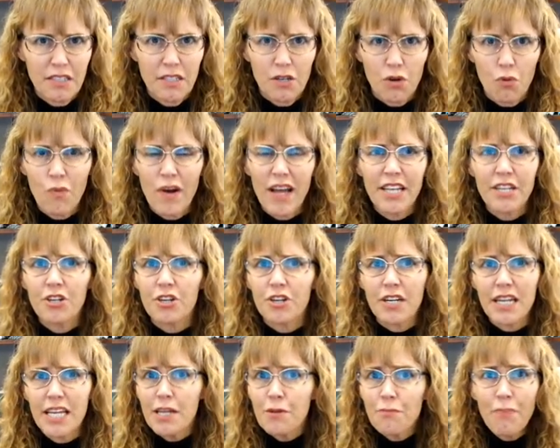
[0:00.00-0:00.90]
When you're
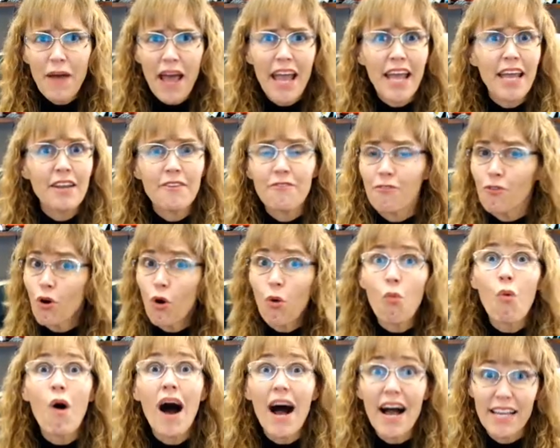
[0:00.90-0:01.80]
in pain for a
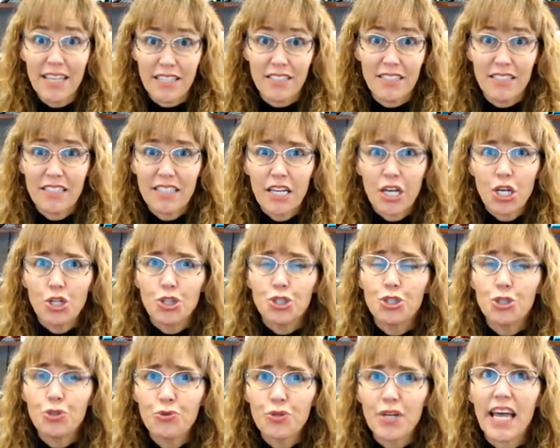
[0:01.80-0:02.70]
while,
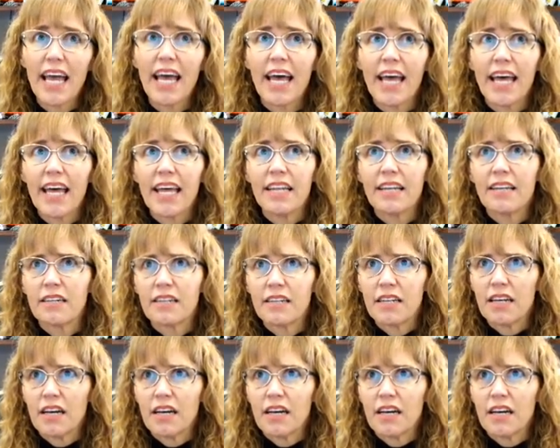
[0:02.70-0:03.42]
you can